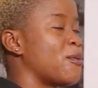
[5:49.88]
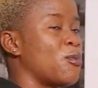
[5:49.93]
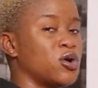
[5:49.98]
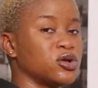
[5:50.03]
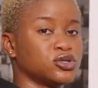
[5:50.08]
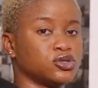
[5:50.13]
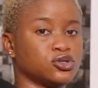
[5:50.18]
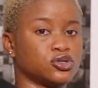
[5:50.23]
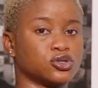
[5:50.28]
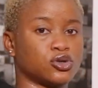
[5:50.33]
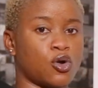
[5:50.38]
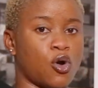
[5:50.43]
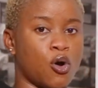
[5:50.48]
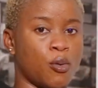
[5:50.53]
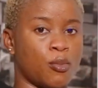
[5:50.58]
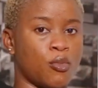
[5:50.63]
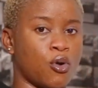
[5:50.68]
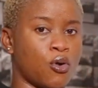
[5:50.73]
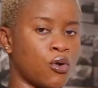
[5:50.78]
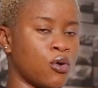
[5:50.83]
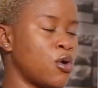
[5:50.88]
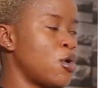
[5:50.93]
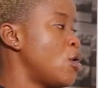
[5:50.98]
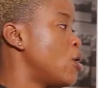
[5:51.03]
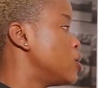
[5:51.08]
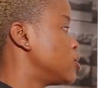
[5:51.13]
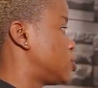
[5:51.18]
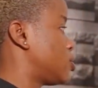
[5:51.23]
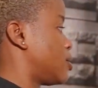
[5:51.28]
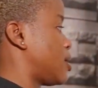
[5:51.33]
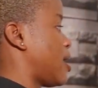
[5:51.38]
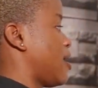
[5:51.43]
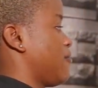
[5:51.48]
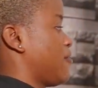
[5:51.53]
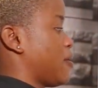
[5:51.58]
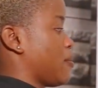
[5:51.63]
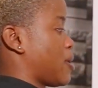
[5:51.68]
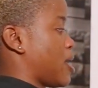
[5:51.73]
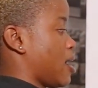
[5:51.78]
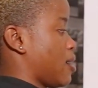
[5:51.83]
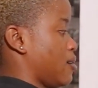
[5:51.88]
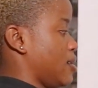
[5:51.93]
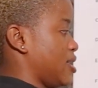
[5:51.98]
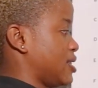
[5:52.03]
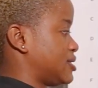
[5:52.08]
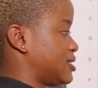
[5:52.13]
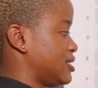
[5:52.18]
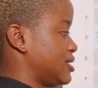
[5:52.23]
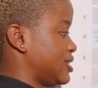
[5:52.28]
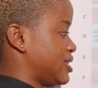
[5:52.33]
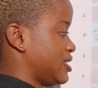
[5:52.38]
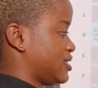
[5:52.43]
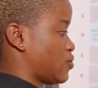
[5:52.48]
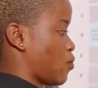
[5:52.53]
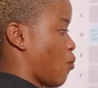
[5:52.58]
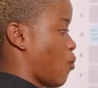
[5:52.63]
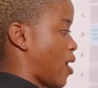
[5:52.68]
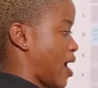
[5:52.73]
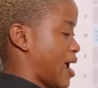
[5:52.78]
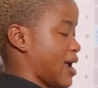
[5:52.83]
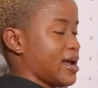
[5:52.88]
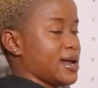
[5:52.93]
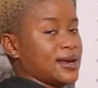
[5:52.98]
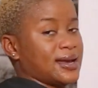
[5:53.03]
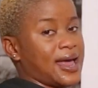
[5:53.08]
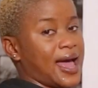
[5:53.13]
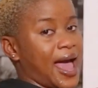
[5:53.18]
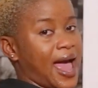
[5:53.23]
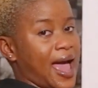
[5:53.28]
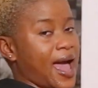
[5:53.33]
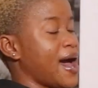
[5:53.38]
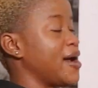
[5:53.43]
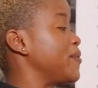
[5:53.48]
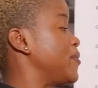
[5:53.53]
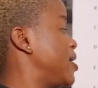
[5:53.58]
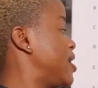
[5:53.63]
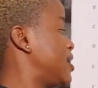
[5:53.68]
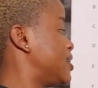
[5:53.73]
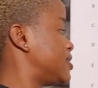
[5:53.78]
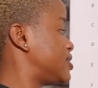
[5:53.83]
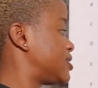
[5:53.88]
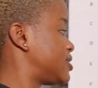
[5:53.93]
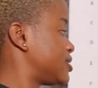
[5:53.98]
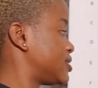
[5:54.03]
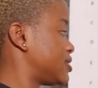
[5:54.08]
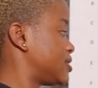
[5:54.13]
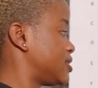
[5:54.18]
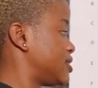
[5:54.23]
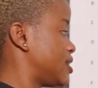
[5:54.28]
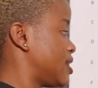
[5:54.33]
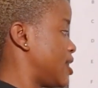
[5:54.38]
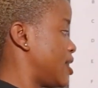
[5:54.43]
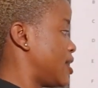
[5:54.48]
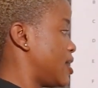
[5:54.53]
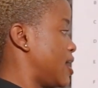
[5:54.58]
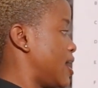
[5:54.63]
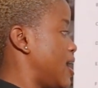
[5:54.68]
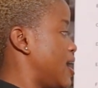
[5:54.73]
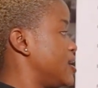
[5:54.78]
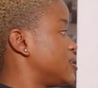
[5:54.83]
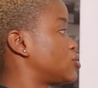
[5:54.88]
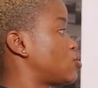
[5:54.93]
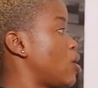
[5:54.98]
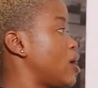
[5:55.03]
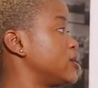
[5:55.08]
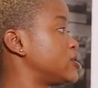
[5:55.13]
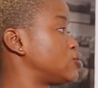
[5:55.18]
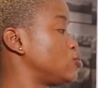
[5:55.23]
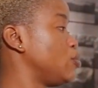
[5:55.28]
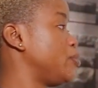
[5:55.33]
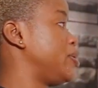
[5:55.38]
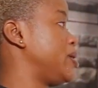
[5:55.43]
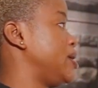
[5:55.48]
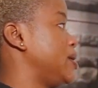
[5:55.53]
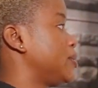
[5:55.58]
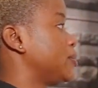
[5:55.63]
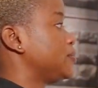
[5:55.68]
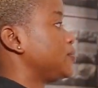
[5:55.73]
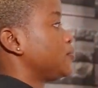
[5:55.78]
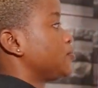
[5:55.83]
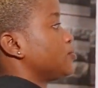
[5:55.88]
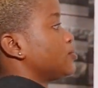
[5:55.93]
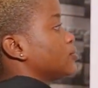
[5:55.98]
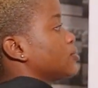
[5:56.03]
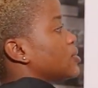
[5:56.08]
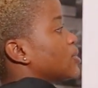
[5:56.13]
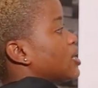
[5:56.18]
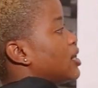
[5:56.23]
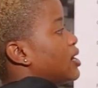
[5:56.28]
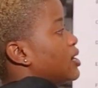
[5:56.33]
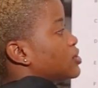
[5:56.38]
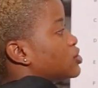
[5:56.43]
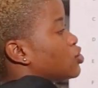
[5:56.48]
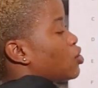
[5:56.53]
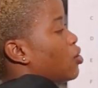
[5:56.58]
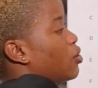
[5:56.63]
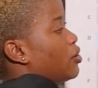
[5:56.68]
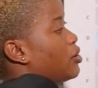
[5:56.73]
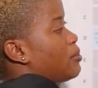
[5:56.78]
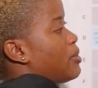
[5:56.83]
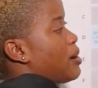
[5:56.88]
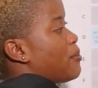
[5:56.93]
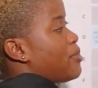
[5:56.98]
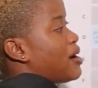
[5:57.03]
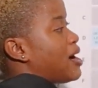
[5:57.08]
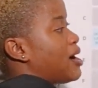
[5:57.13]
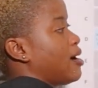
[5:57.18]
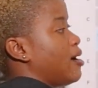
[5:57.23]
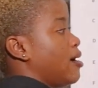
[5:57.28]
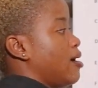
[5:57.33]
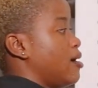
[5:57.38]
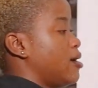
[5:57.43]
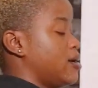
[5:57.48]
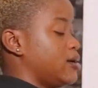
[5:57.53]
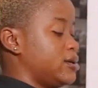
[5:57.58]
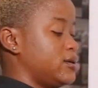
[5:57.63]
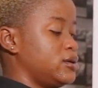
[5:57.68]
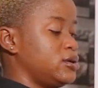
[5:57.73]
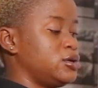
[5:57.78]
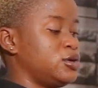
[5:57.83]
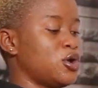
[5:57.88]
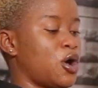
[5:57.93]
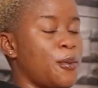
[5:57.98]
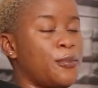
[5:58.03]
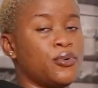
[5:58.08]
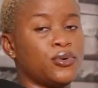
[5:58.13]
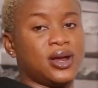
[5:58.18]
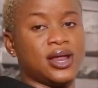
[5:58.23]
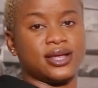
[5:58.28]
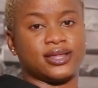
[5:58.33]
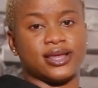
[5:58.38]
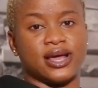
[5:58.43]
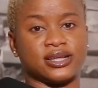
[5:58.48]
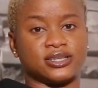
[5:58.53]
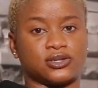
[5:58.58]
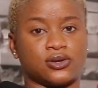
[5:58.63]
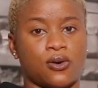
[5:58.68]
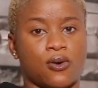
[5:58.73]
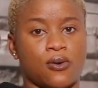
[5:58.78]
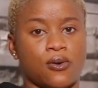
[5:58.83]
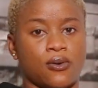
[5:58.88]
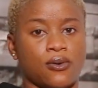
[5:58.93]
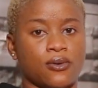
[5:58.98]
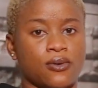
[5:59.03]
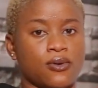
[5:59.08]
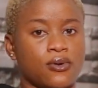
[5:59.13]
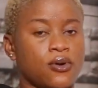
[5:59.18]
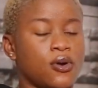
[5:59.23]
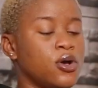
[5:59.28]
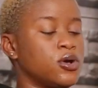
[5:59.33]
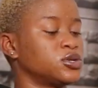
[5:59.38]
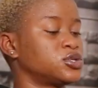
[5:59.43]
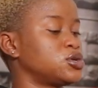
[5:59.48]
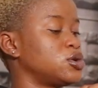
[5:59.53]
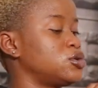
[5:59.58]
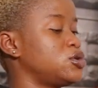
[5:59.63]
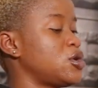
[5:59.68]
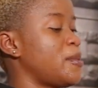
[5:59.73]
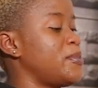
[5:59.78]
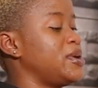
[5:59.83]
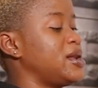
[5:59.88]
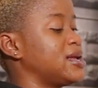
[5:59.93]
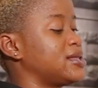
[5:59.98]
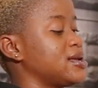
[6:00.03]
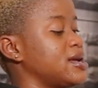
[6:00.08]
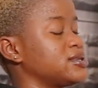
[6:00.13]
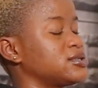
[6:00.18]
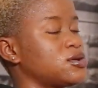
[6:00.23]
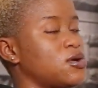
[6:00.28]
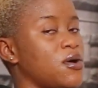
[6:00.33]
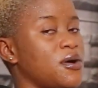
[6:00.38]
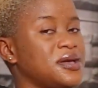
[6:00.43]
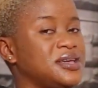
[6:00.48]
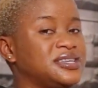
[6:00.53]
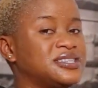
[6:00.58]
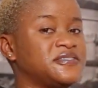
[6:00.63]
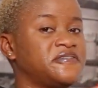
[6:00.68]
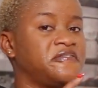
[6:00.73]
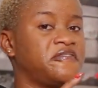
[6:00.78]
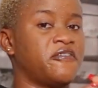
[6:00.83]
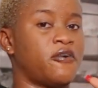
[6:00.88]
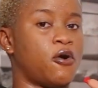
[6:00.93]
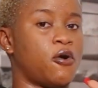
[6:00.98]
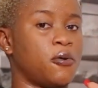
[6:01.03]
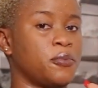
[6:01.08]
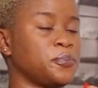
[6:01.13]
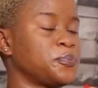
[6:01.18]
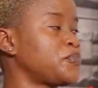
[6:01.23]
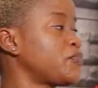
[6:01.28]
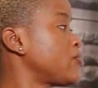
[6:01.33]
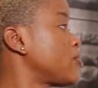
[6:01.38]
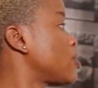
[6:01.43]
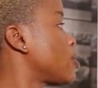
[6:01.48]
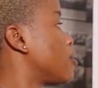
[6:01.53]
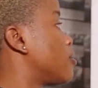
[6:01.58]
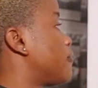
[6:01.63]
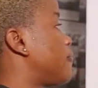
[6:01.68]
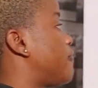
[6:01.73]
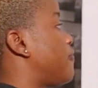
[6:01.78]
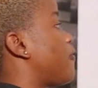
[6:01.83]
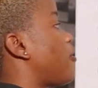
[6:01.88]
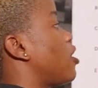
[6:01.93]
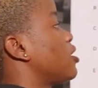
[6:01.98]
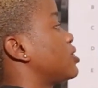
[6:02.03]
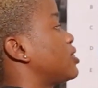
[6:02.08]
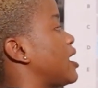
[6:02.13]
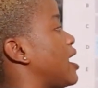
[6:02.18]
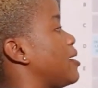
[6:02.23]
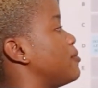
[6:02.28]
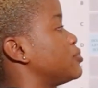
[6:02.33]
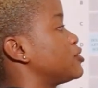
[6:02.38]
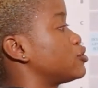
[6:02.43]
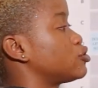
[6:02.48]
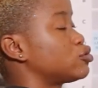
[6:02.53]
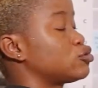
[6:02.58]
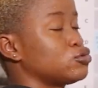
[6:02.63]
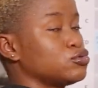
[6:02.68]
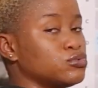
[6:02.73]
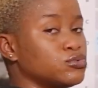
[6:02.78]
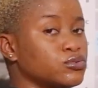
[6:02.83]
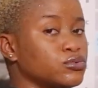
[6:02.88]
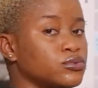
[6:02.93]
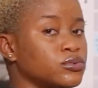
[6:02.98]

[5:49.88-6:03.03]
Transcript: I want to score more. So now if I'm calculating this way that I arranged, it's going to be, so remember, double letter score. So double letter score is 4. 4 times 2,